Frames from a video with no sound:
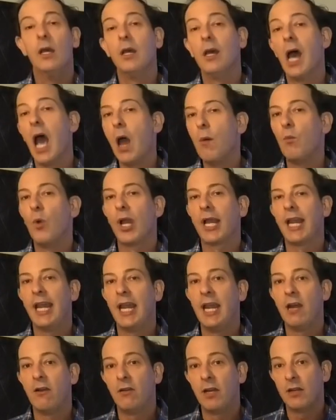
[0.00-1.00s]
and we're
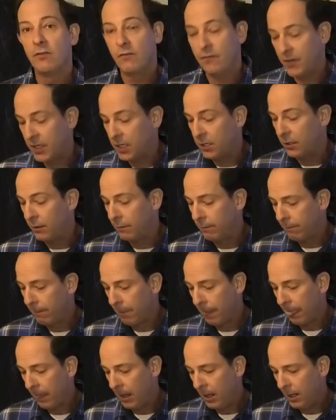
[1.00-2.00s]
caring for you.
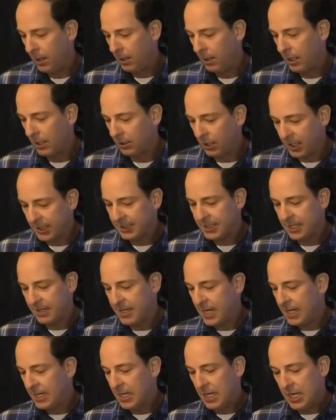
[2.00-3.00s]
I like to
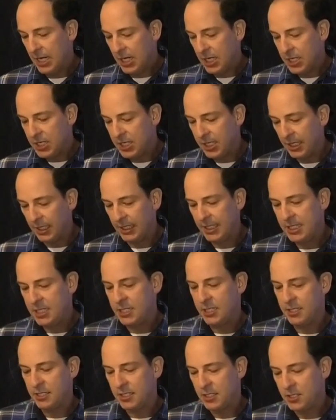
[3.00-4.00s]
think
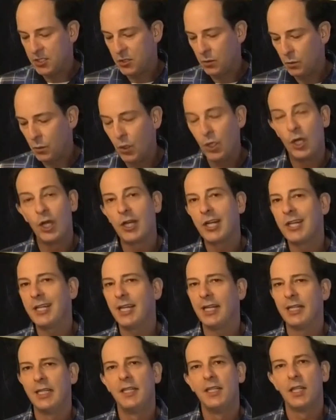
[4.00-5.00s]
diligence is the work
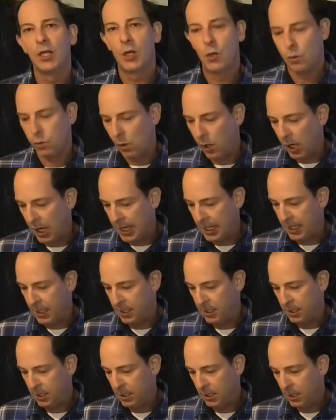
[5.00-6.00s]
done in the quiet.
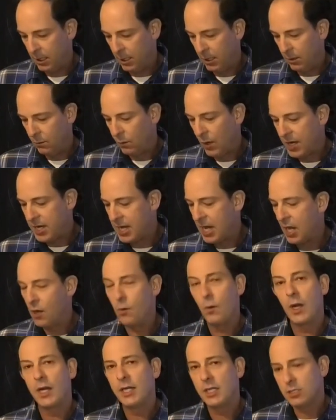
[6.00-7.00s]
When no
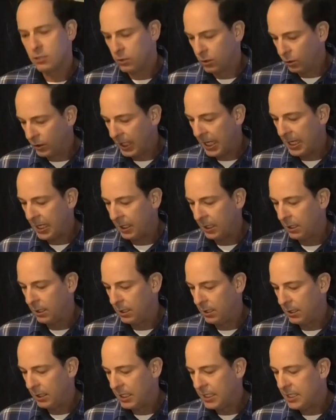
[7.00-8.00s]
one is looking,
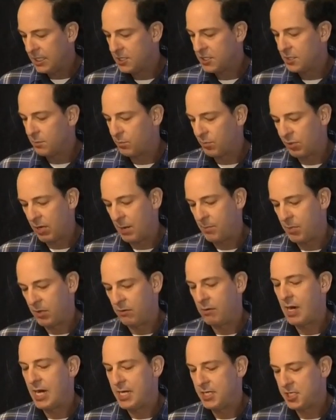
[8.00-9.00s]
it is the
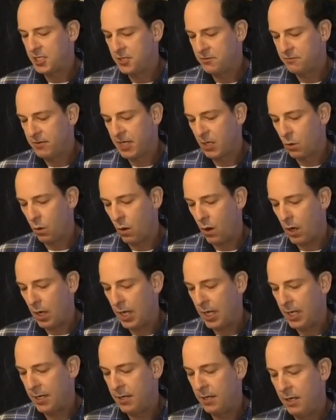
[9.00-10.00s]
preparation
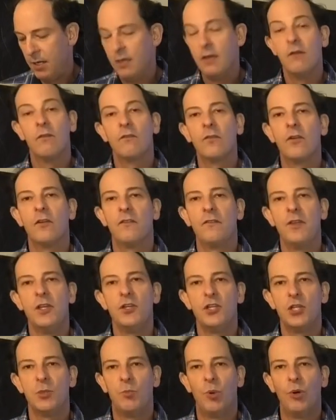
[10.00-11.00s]
required for a
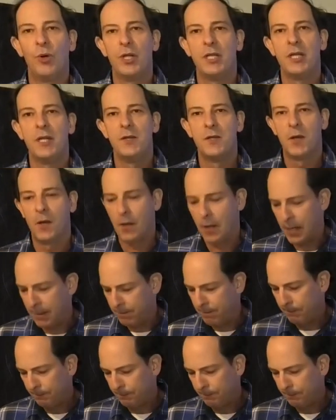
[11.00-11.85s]
future point in time.